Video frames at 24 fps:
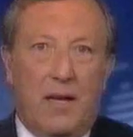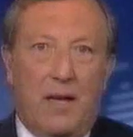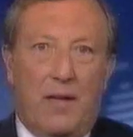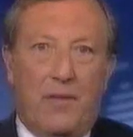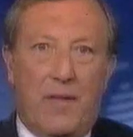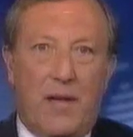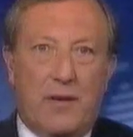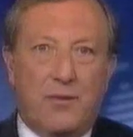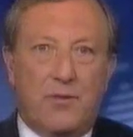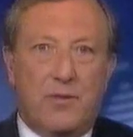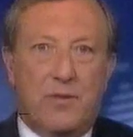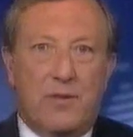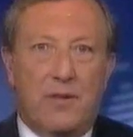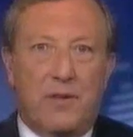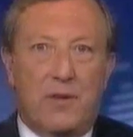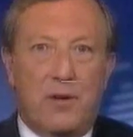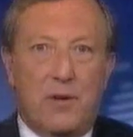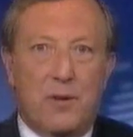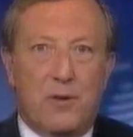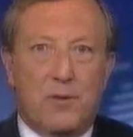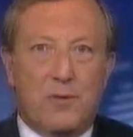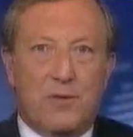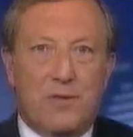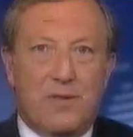And that's the
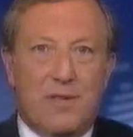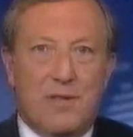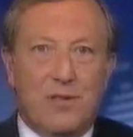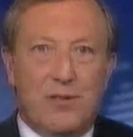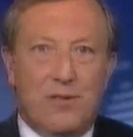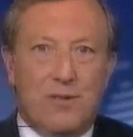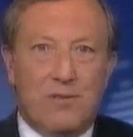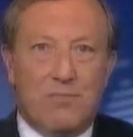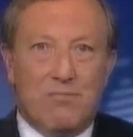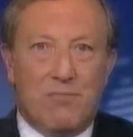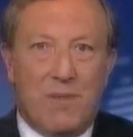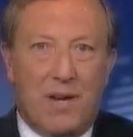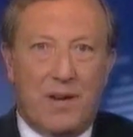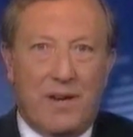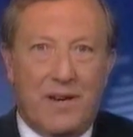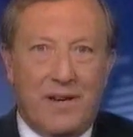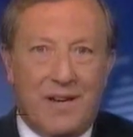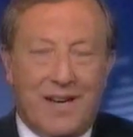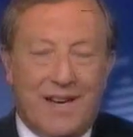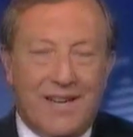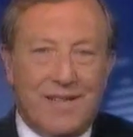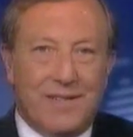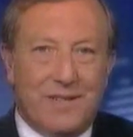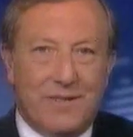news this Monday
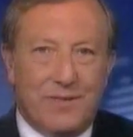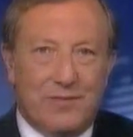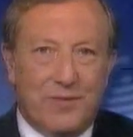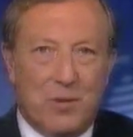night